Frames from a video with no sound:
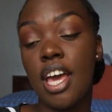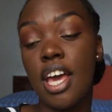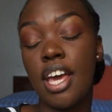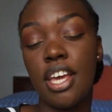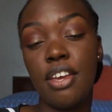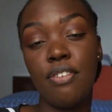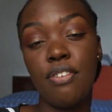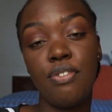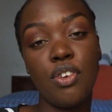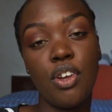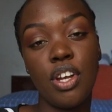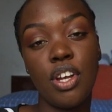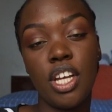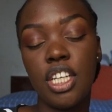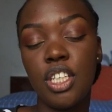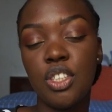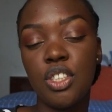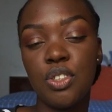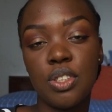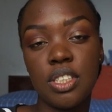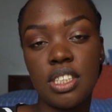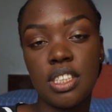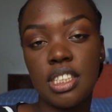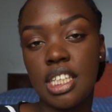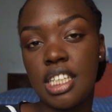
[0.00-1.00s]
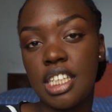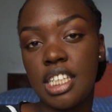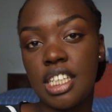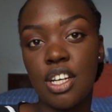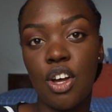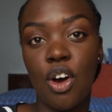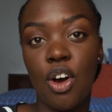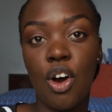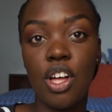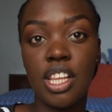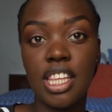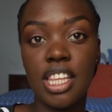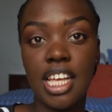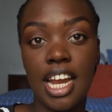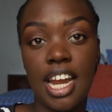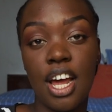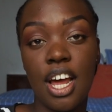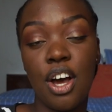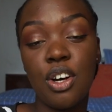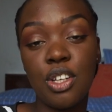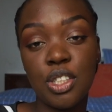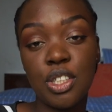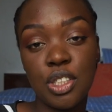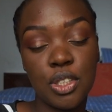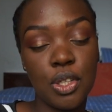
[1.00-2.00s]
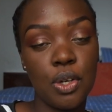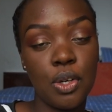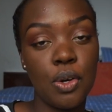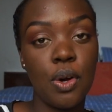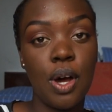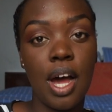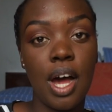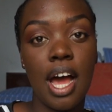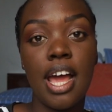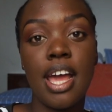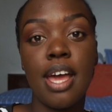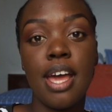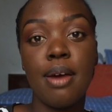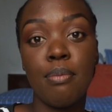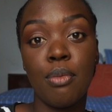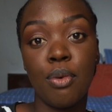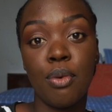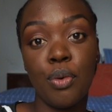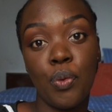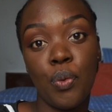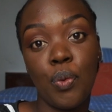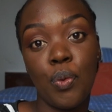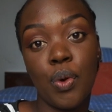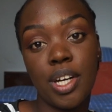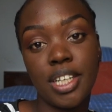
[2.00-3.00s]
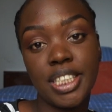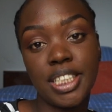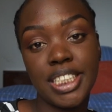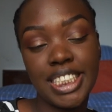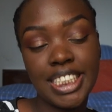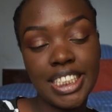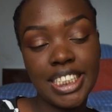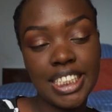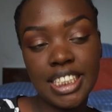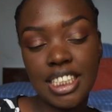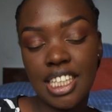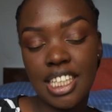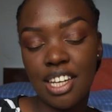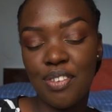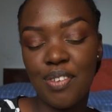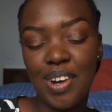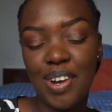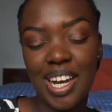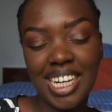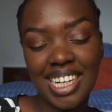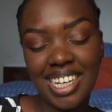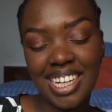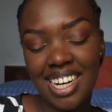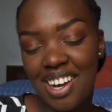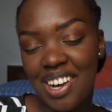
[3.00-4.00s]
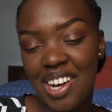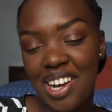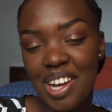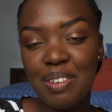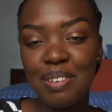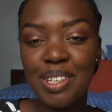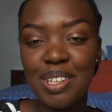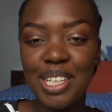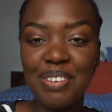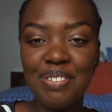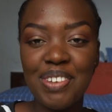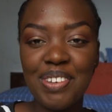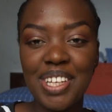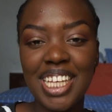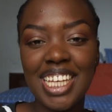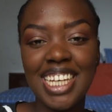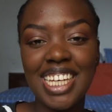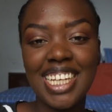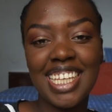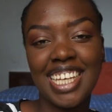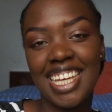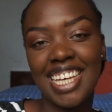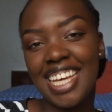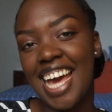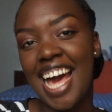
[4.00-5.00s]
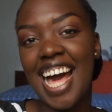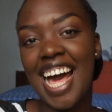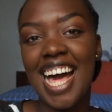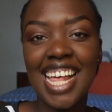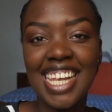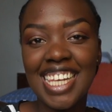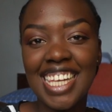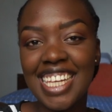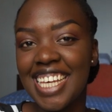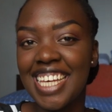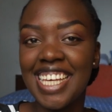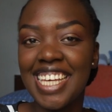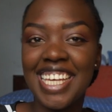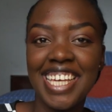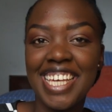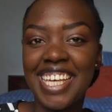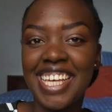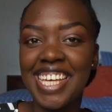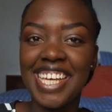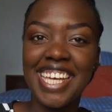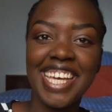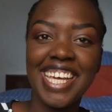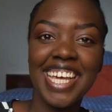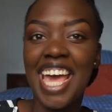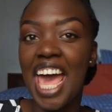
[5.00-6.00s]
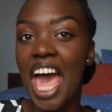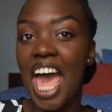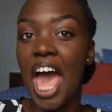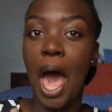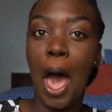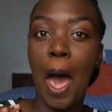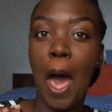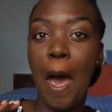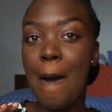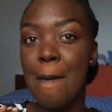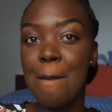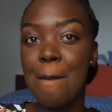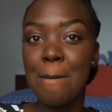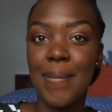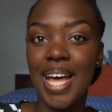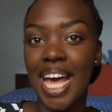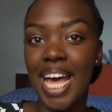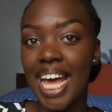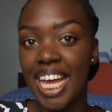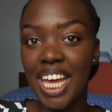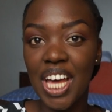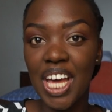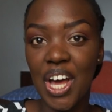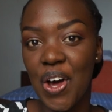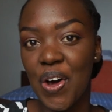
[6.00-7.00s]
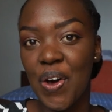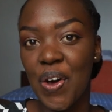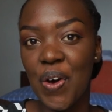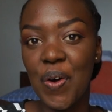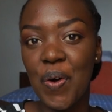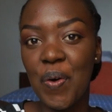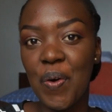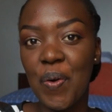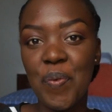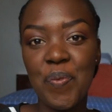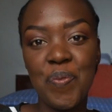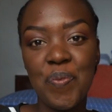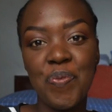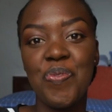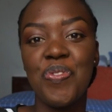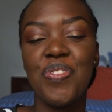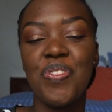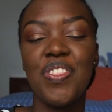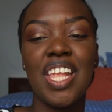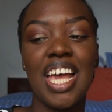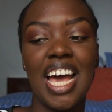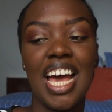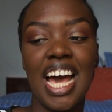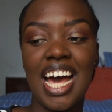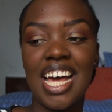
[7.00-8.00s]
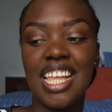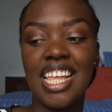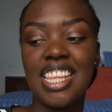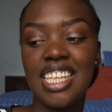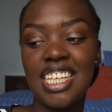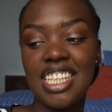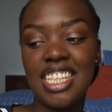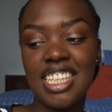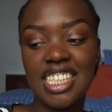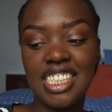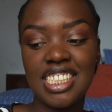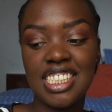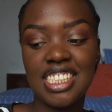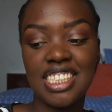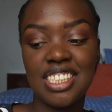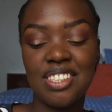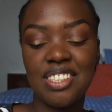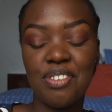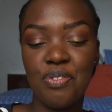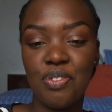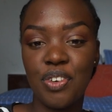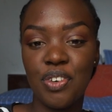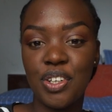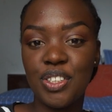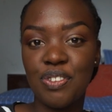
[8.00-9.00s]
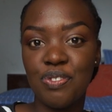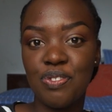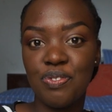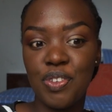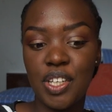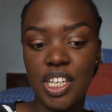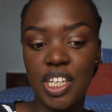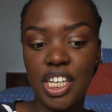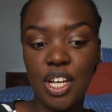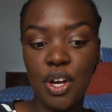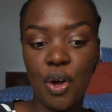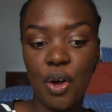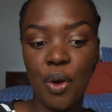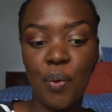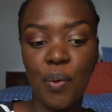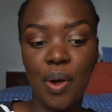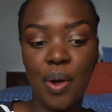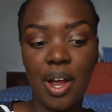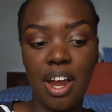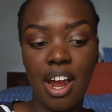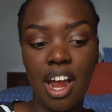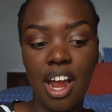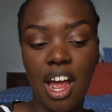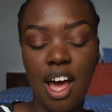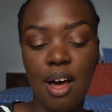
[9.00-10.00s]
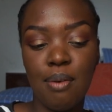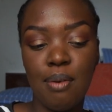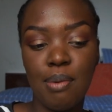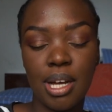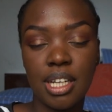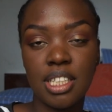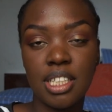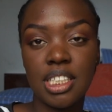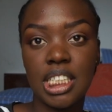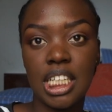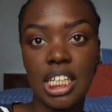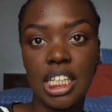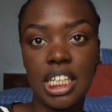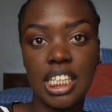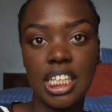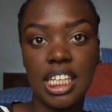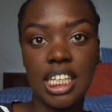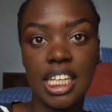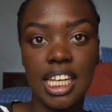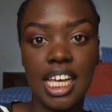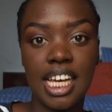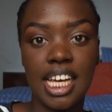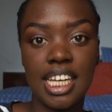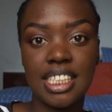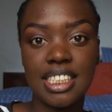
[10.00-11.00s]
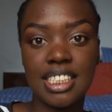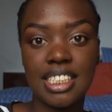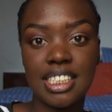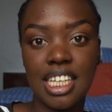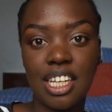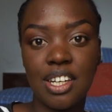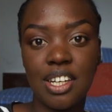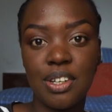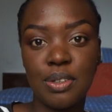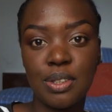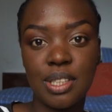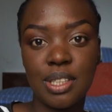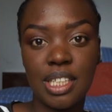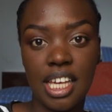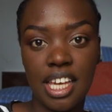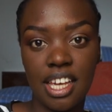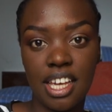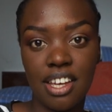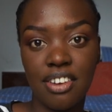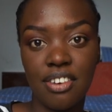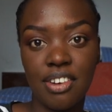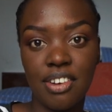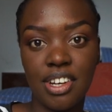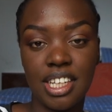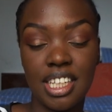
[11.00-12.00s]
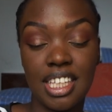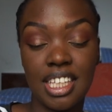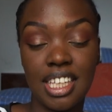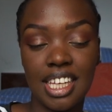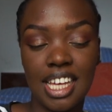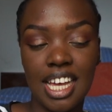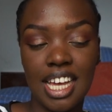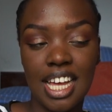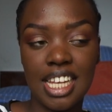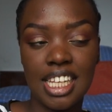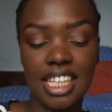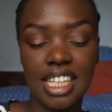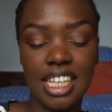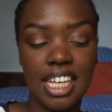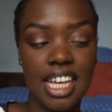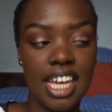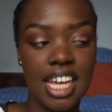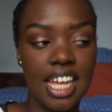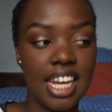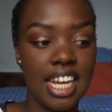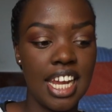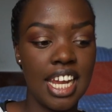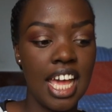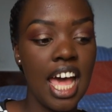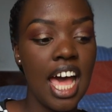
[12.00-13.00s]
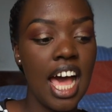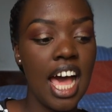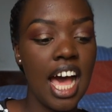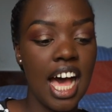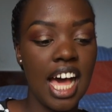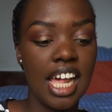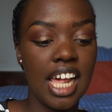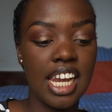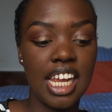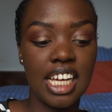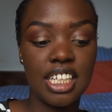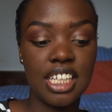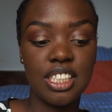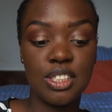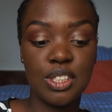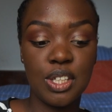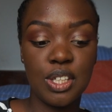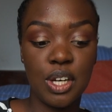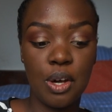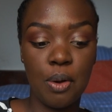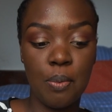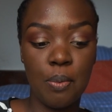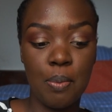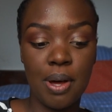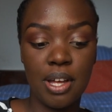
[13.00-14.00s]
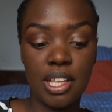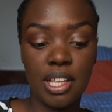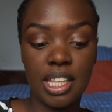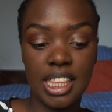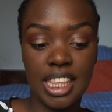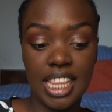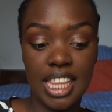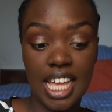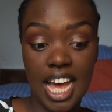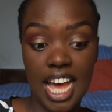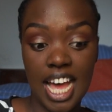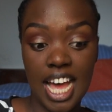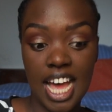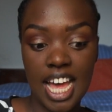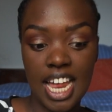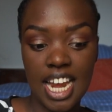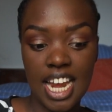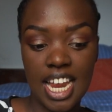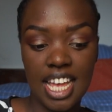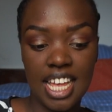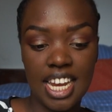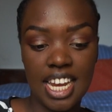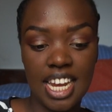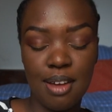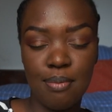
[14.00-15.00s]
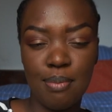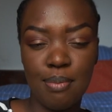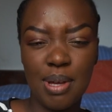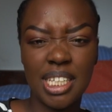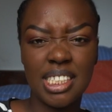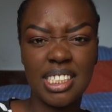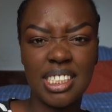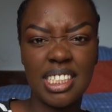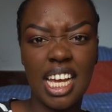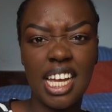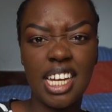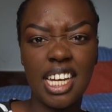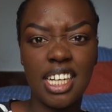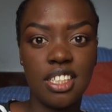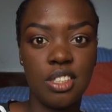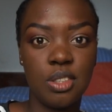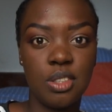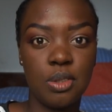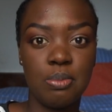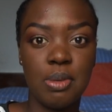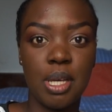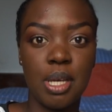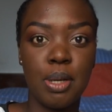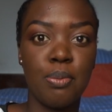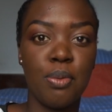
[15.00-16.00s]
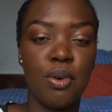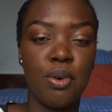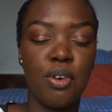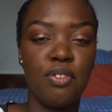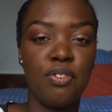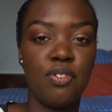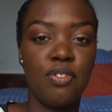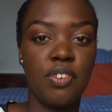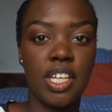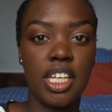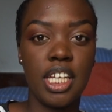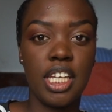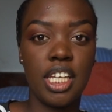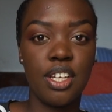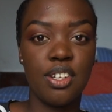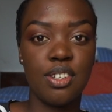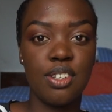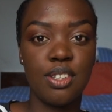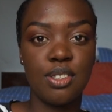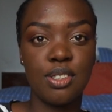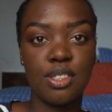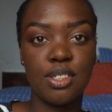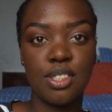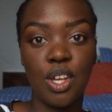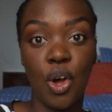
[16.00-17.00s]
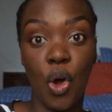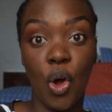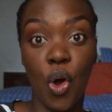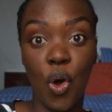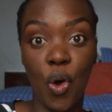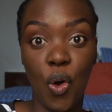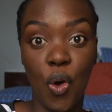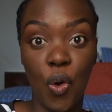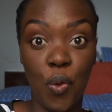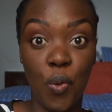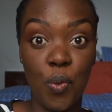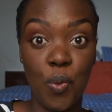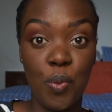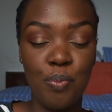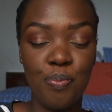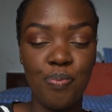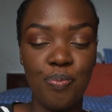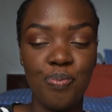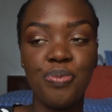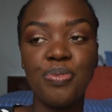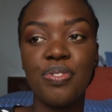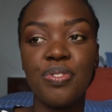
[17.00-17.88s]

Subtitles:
if you're interested in all that, also I am Rwandese, and right now I'm living in Kigali. I'm back home. I think this is the first video where I'm actually like settled here in Kigali, and I'd like to talk about that, and I'm excited to make more videos home.